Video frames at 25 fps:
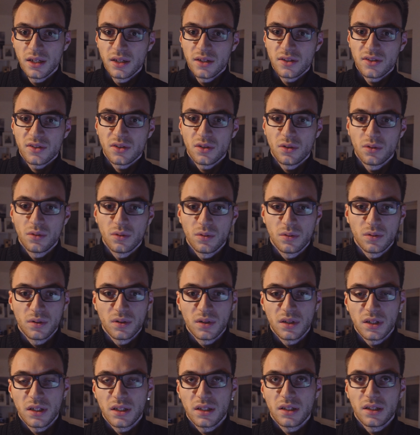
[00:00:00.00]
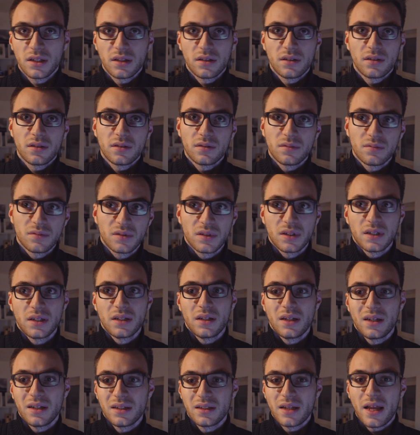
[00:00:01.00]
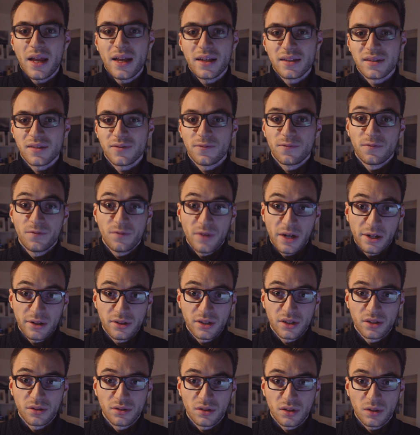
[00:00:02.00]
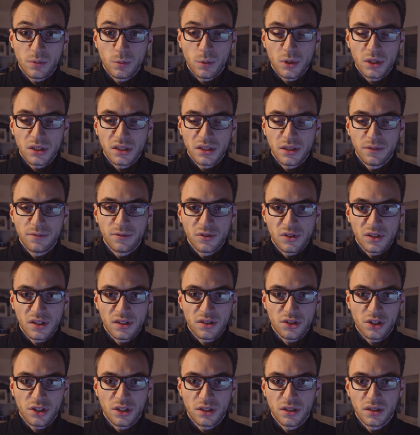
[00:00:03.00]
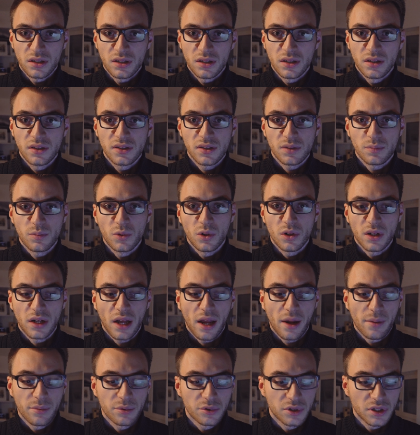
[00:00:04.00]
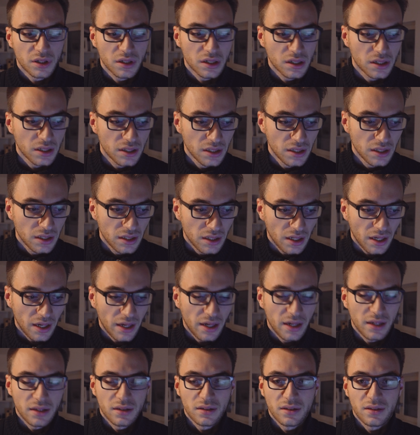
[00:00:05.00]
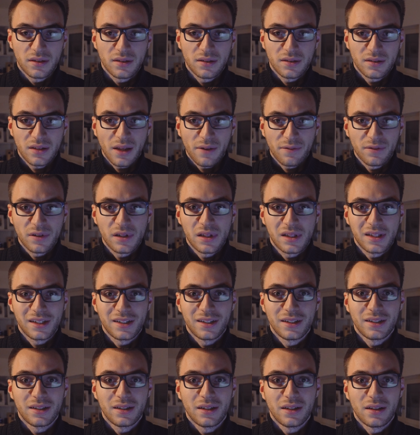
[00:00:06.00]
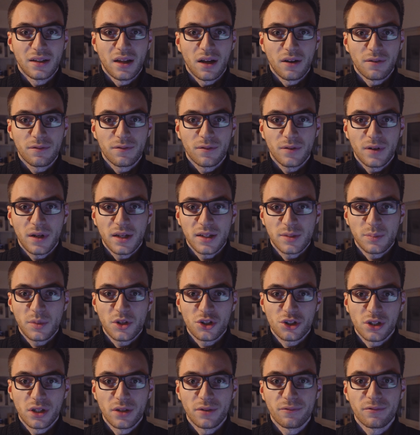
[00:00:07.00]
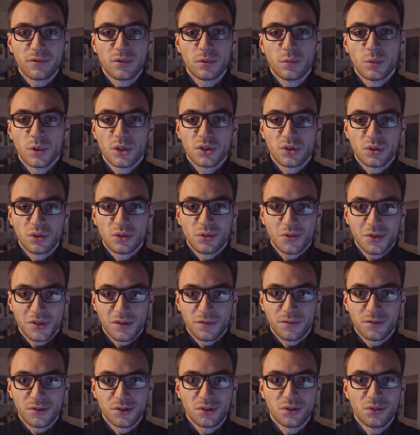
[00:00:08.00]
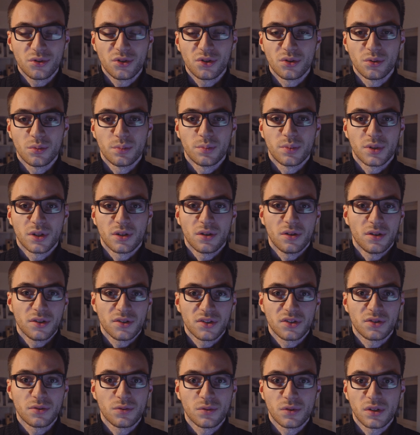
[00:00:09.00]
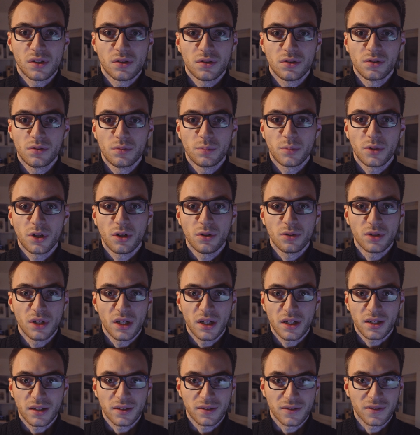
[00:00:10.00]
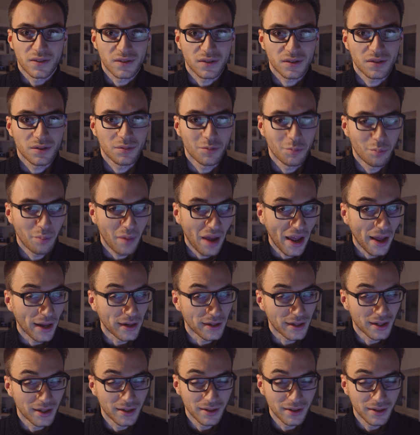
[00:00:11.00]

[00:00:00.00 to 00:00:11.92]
So it has very good quality for such a small camera and definitely enough, especially if you want to use it for YouTube because YouTube codec is bad.